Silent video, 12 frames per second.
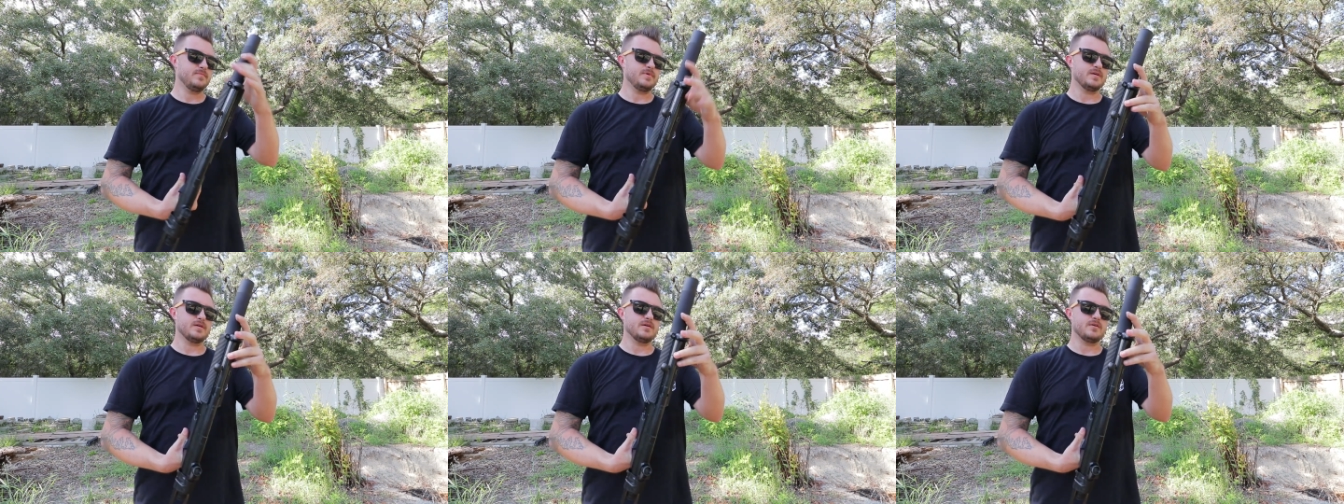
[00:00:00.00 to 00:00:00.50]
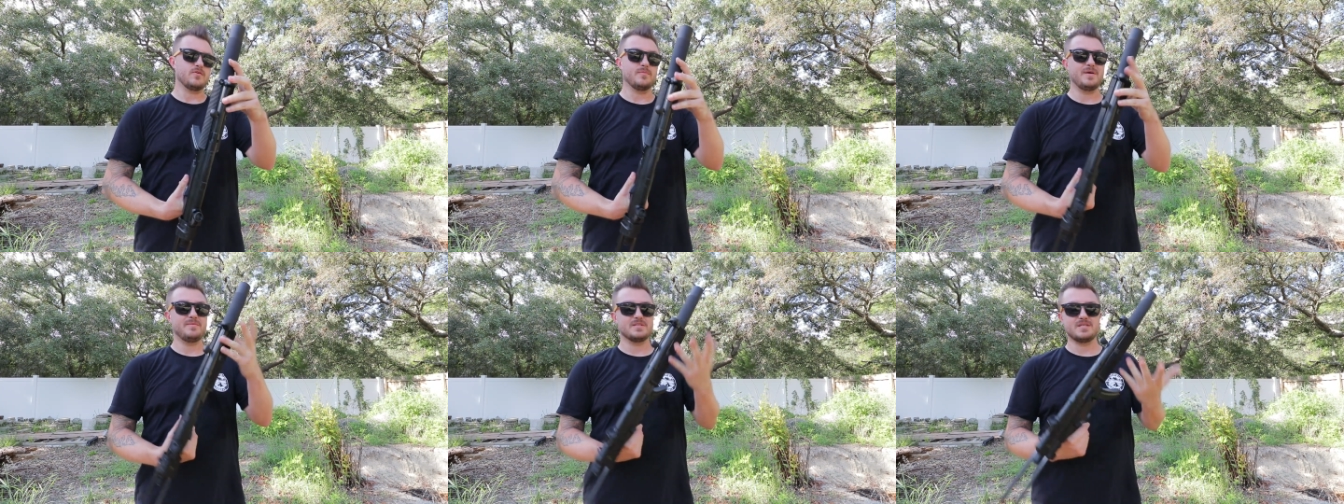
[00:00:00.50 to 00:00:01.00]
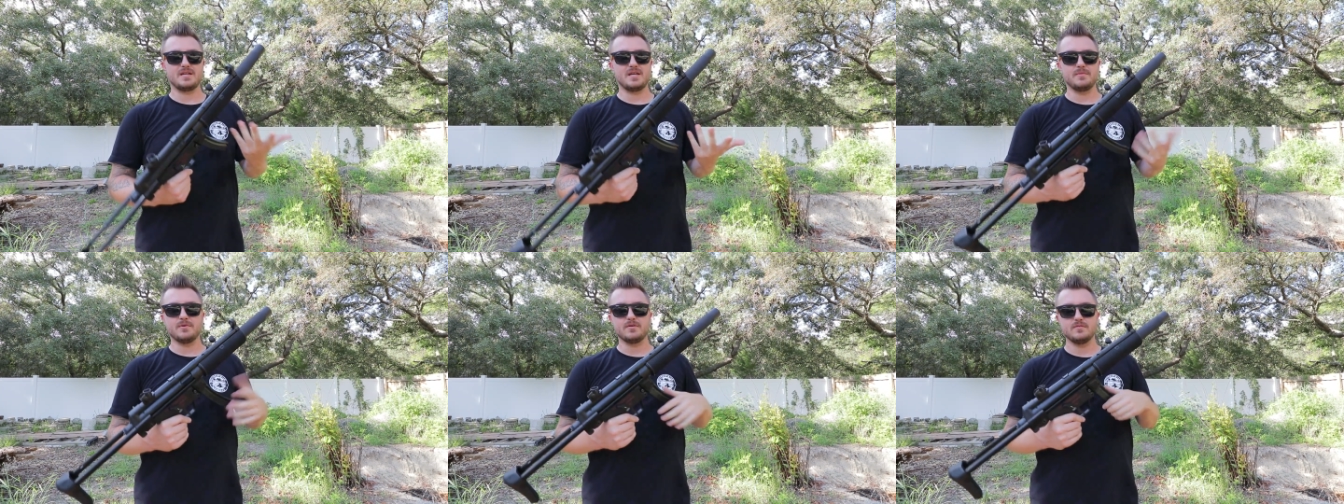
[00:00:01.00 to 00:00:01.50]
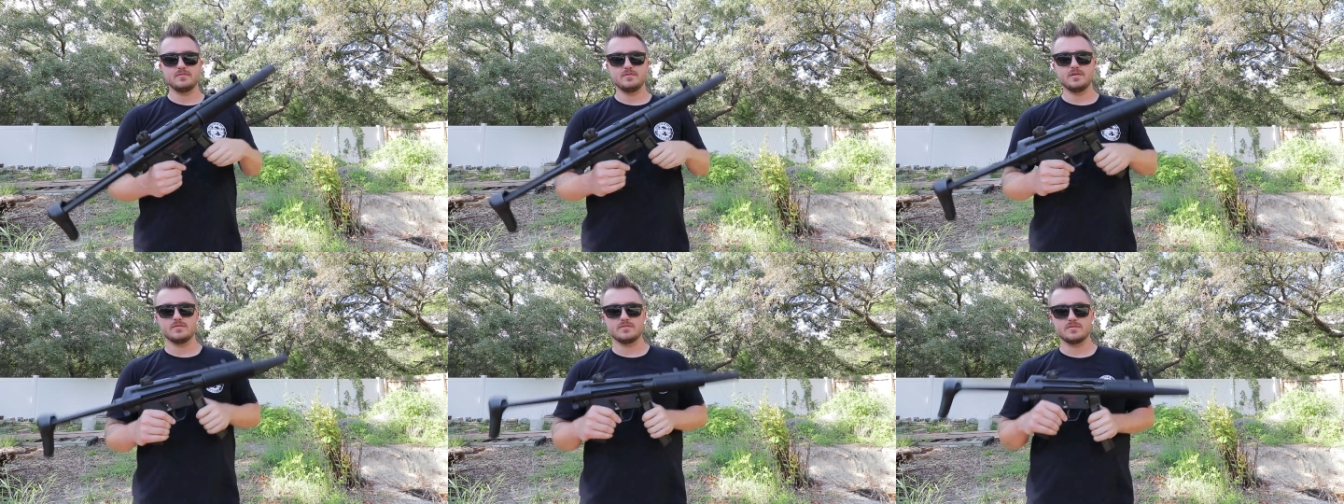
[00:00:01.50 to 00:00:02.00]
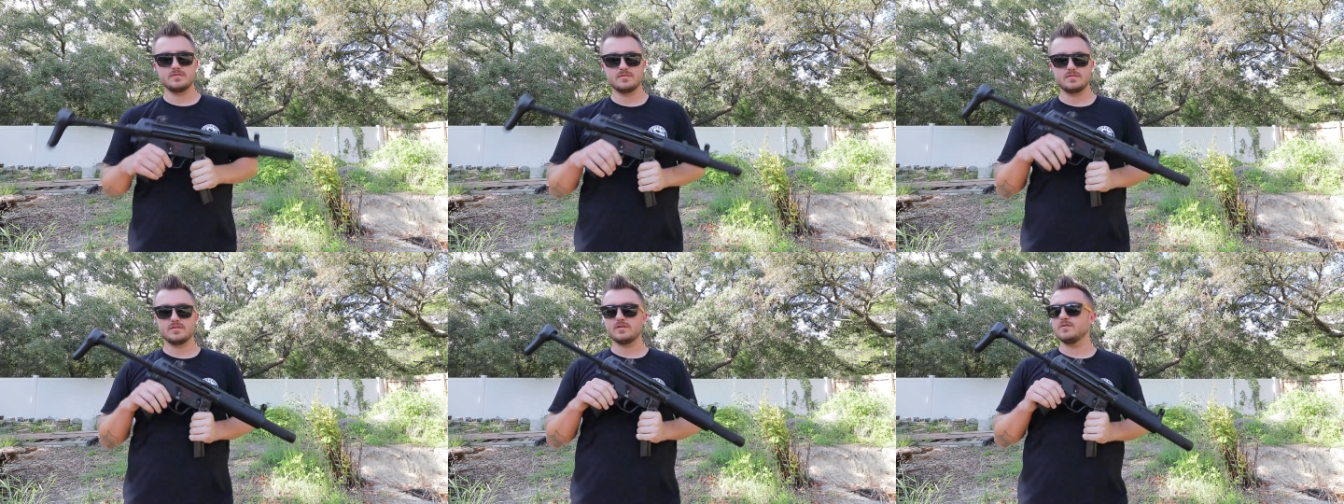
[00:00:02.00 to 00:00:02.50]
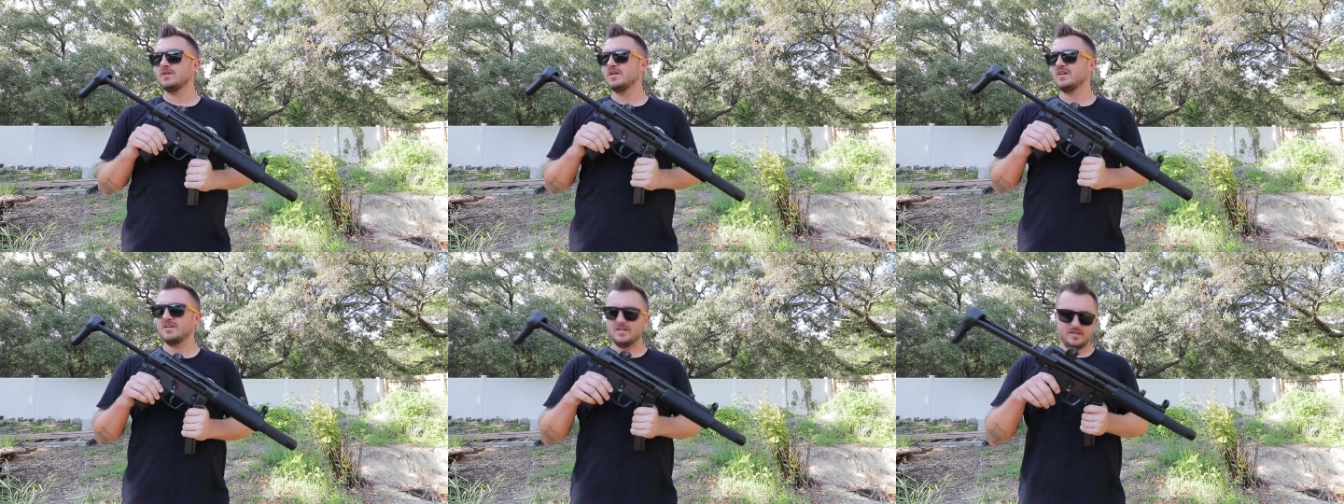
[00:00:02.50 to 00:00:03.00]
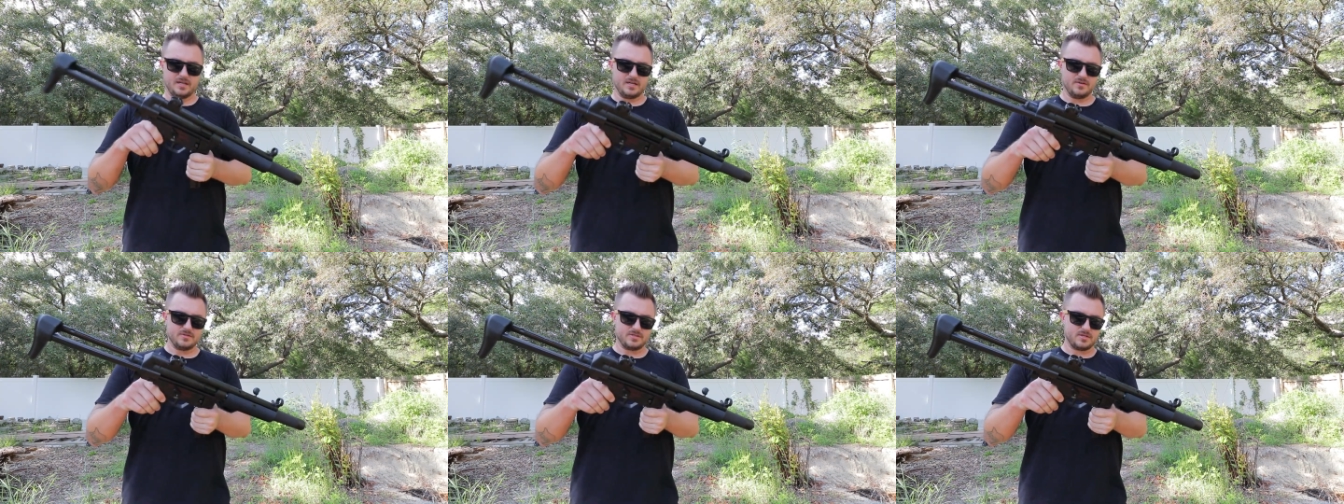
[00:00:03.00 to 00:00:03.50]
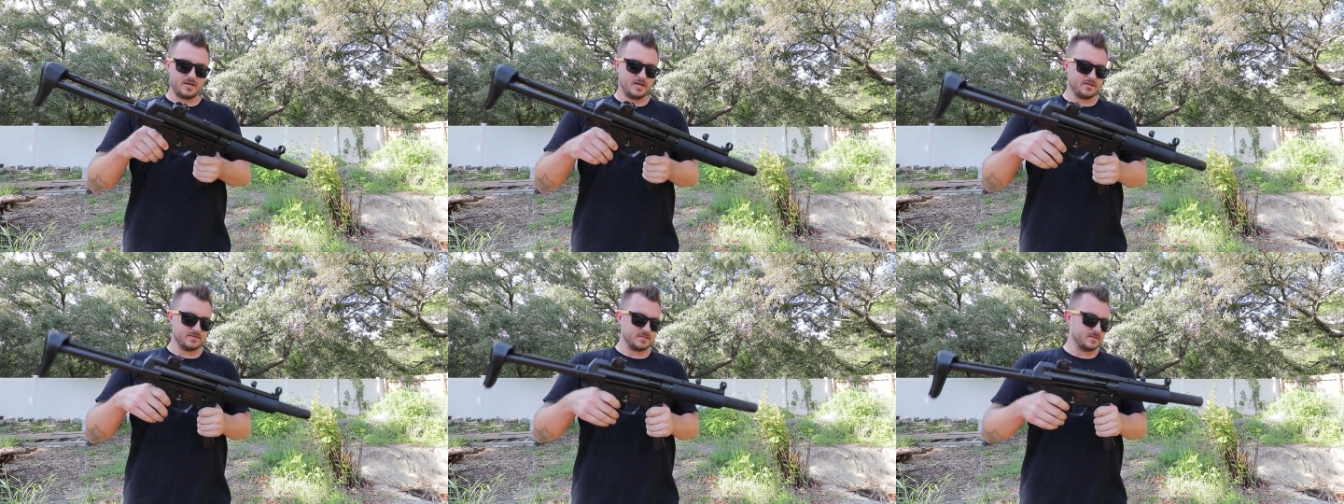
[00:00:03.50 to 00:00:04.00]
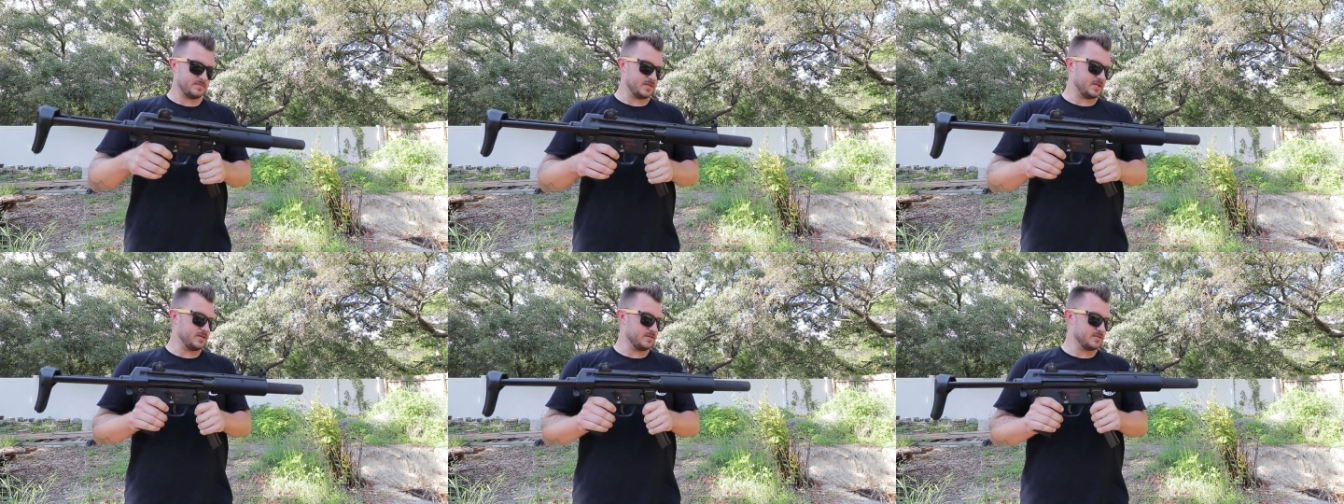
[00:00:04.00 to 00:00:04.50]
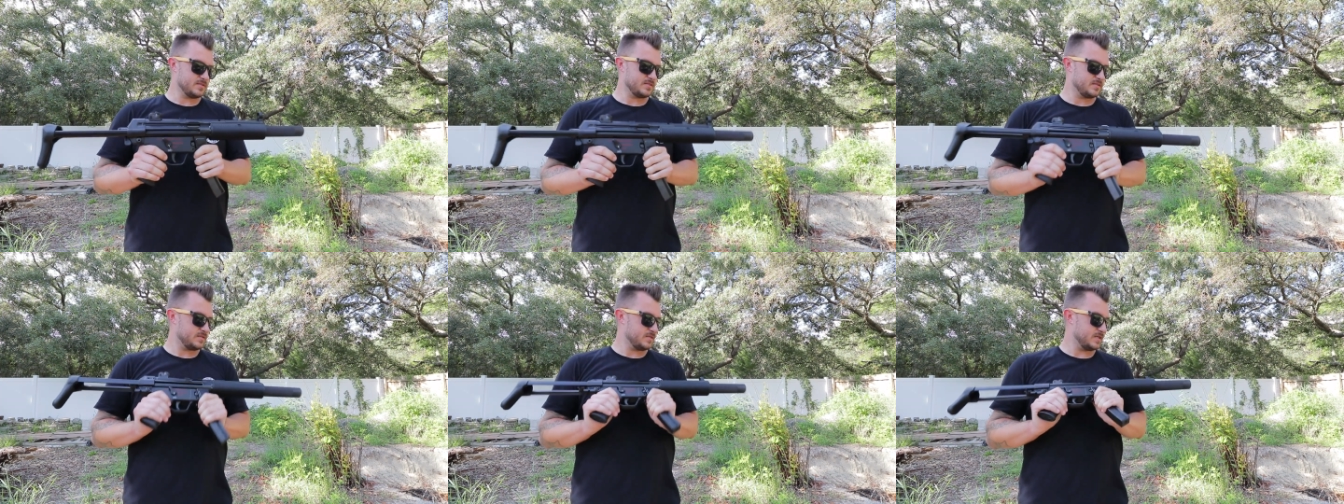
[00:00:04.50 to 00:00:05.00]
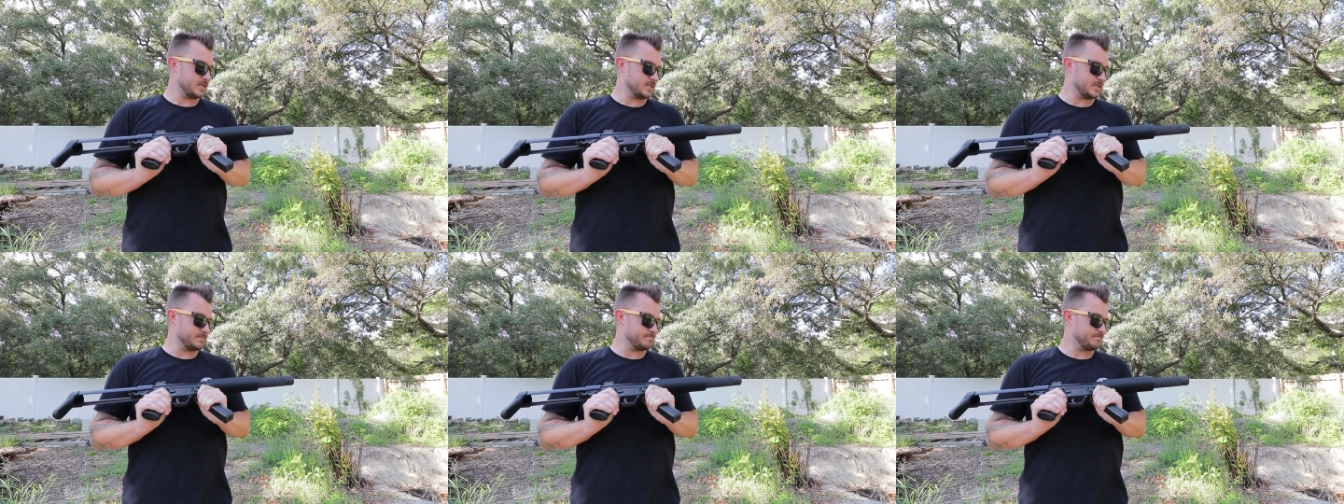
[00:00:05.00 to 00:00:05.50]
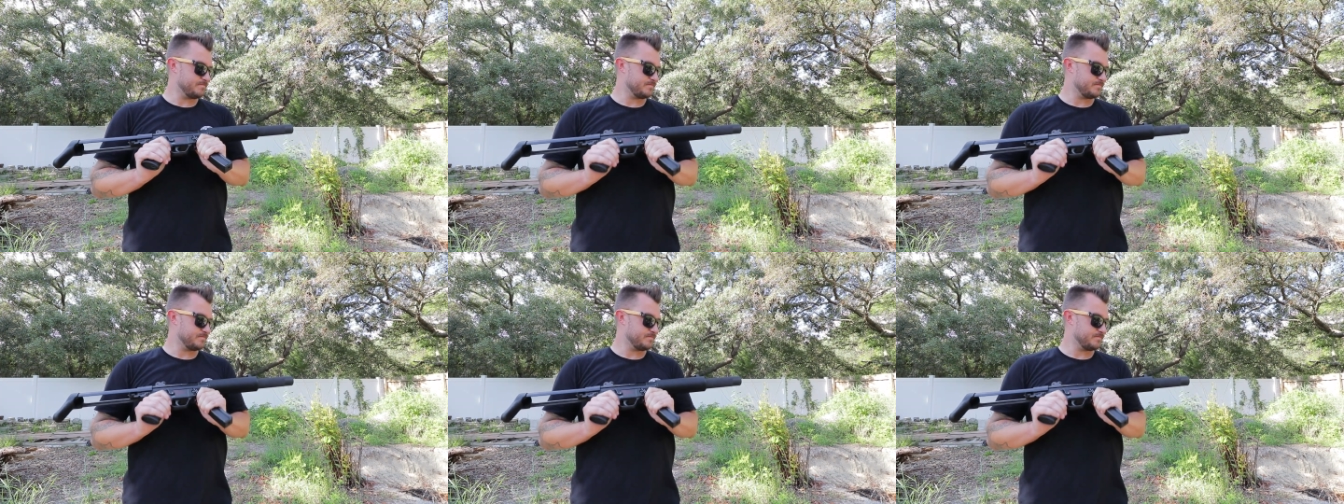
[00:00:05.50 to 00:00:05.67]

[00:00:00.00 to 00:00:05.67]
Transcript: but uh, or maybe it's that ammo who knows so I could always try out something else um,